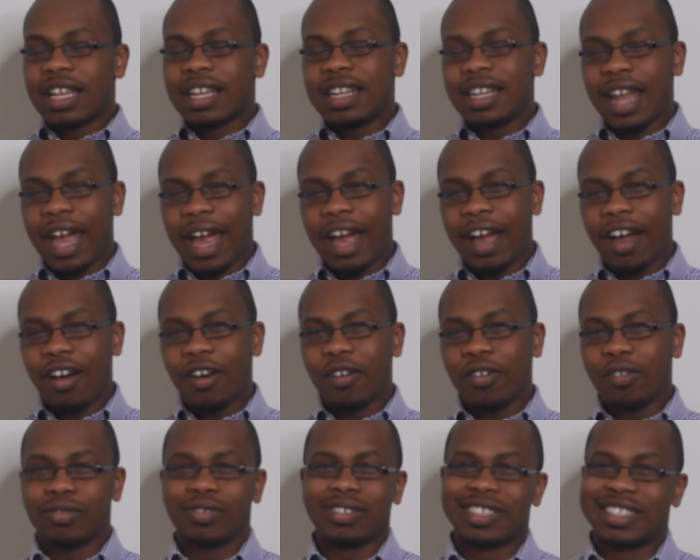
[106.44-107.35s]

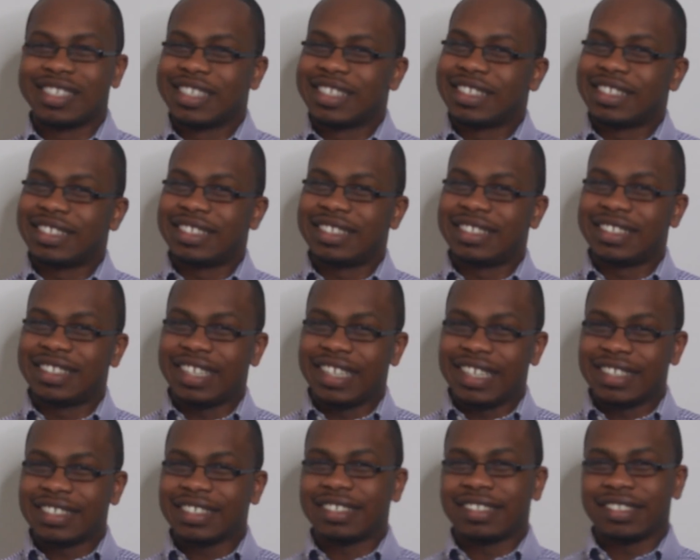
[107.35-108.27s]
Now
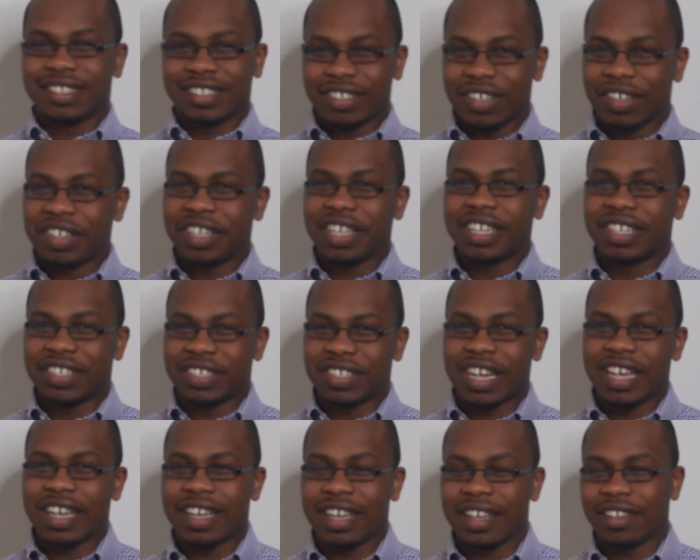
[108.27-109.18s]
things are starting to get
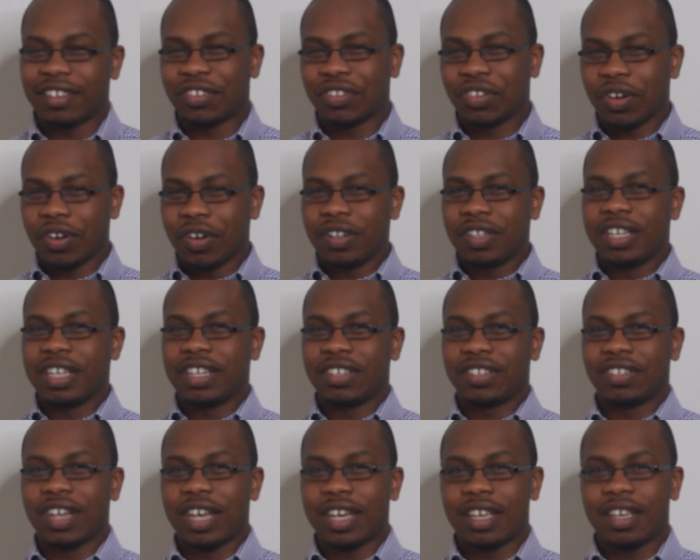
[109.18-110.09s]
shaky, starting to get
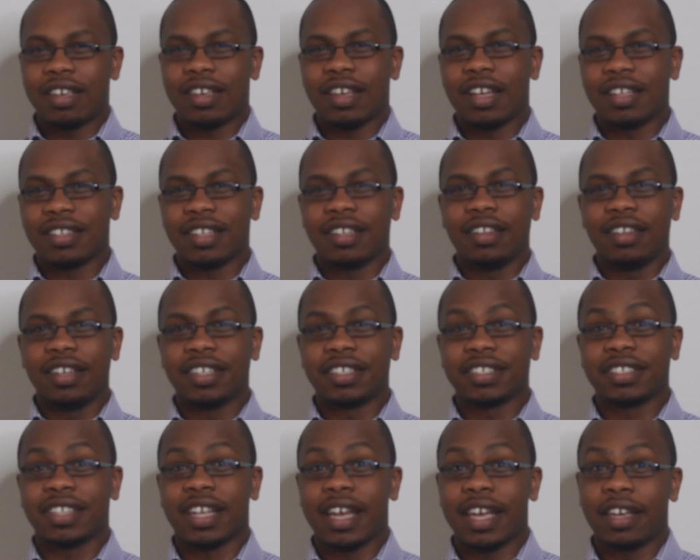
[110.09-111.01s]
shaky because it
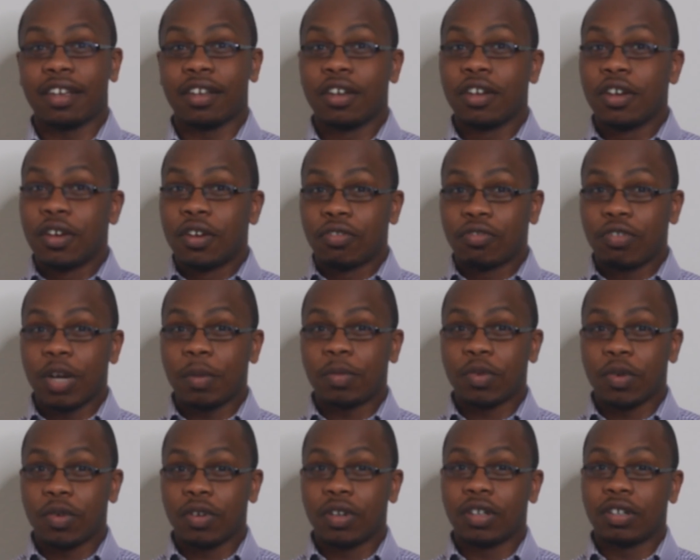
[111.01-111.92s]
looks like
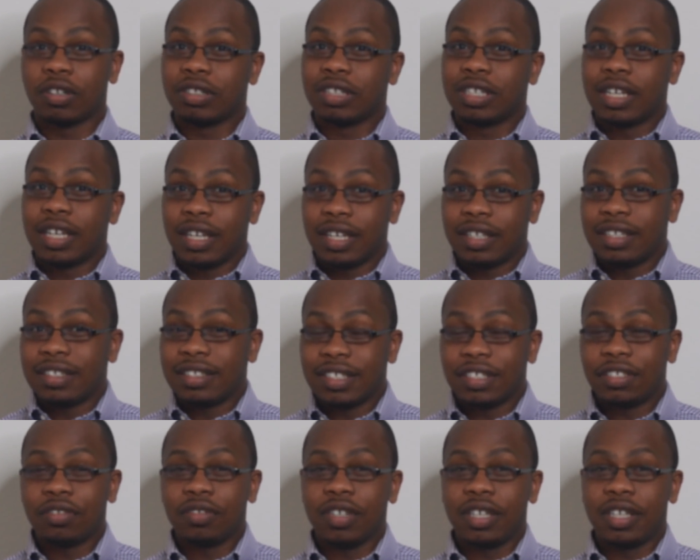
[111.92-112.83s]
Trump's going to
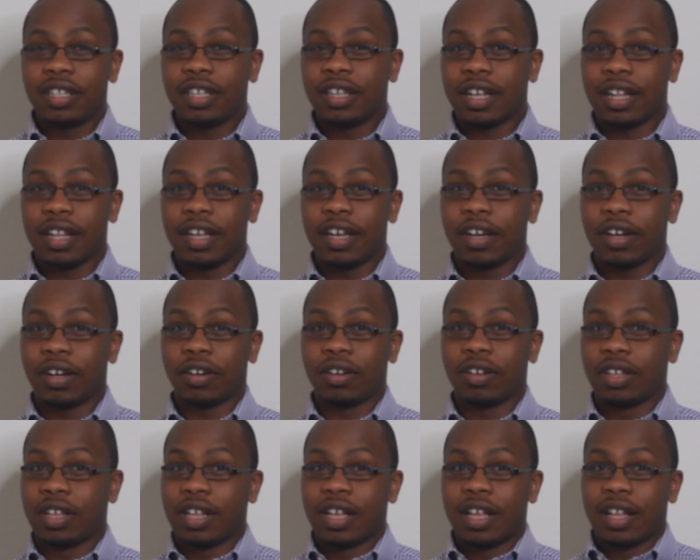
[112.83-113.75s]
essentially
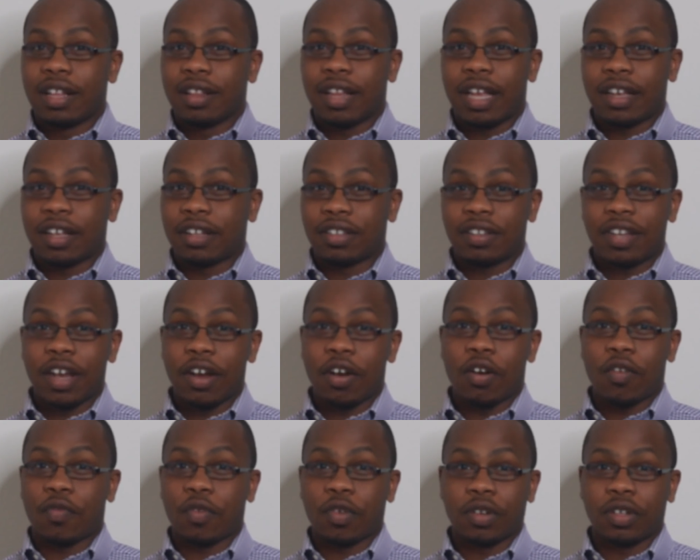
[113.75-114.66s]
declare like a
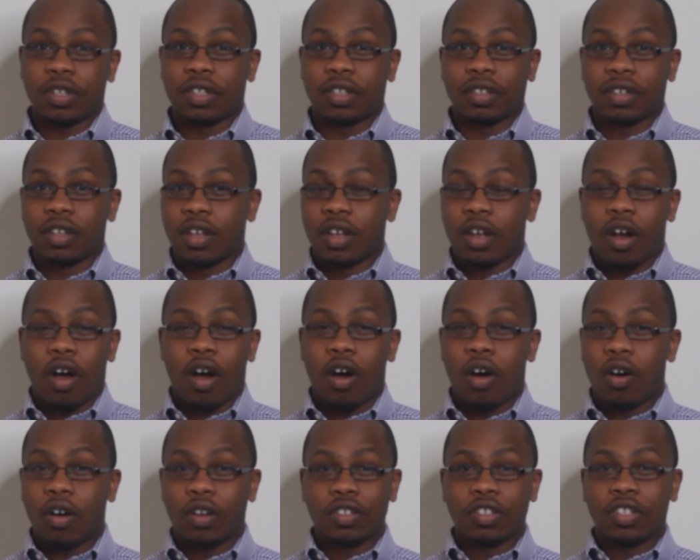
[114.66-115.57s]
tariff on
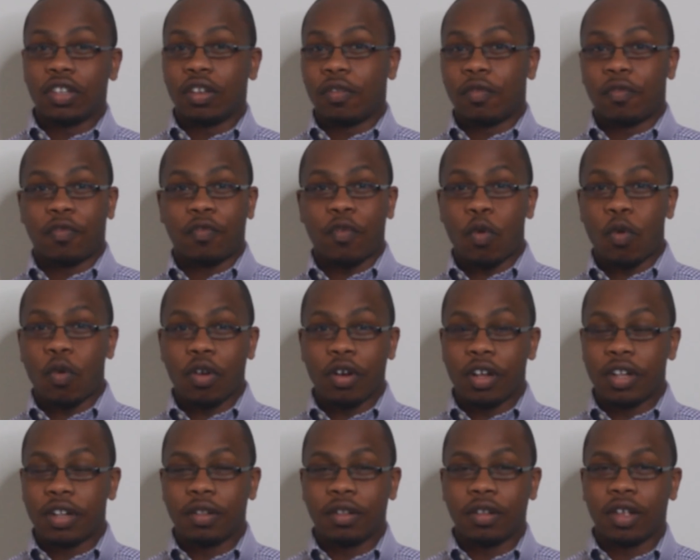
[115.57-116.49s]
all
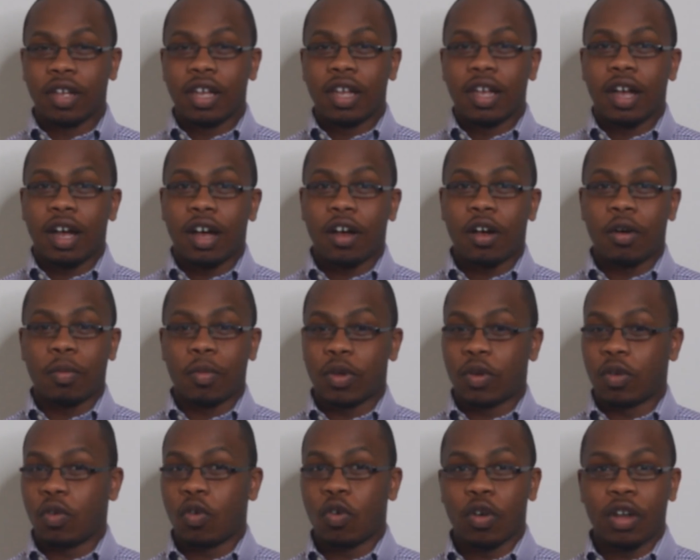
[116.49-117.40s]
foreign
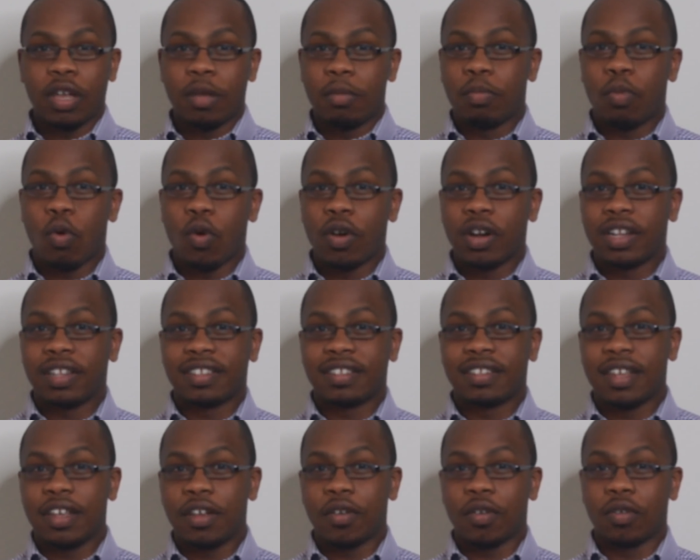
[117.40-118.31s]
um, or imported
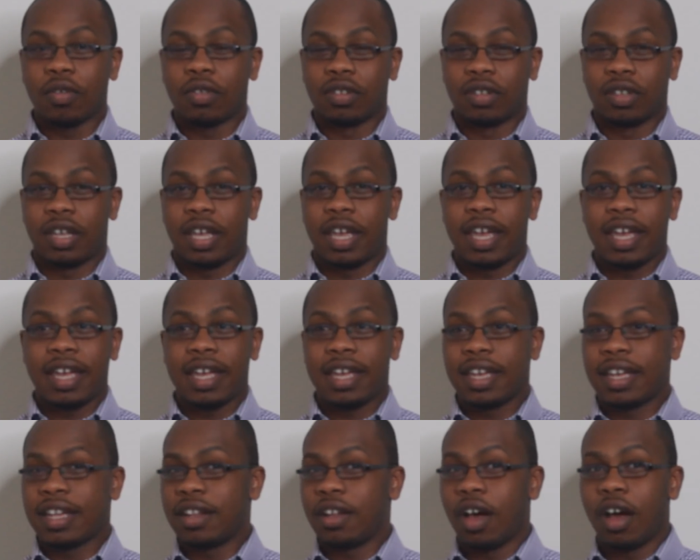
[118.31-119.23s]
steel
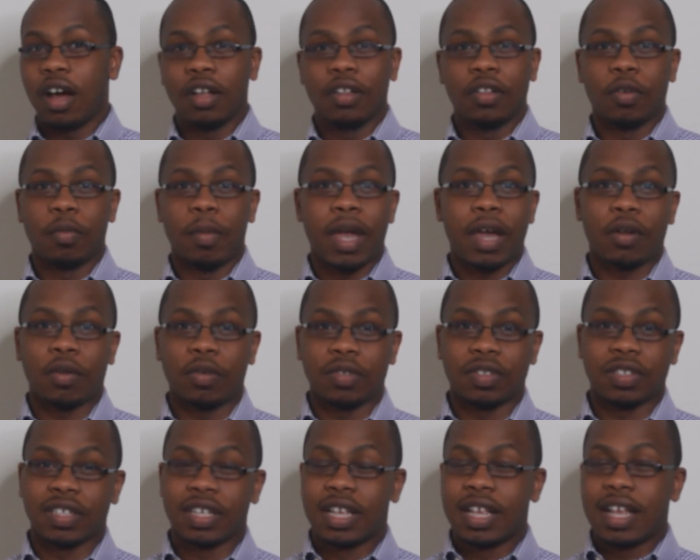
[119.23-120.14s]
and other
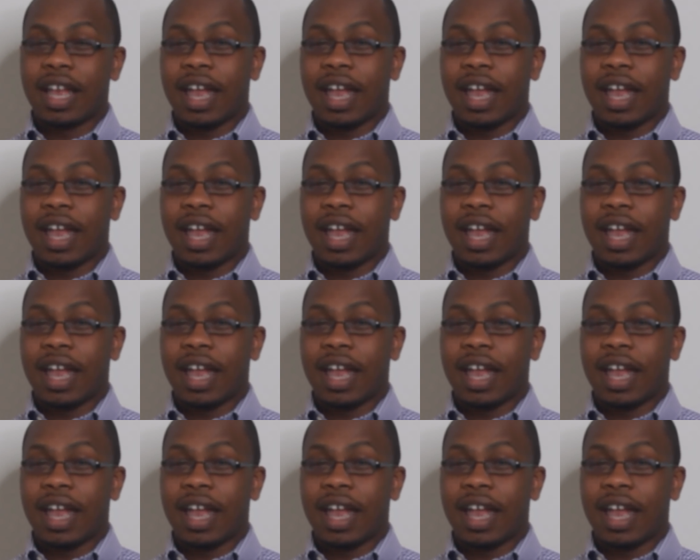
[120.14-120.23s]
metals.